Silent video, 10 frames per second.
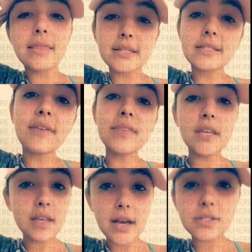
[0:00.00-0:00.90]
that's stuff
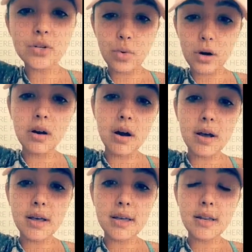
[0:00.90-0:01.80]
that he has to work
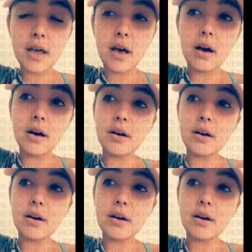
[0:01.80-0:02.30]
on,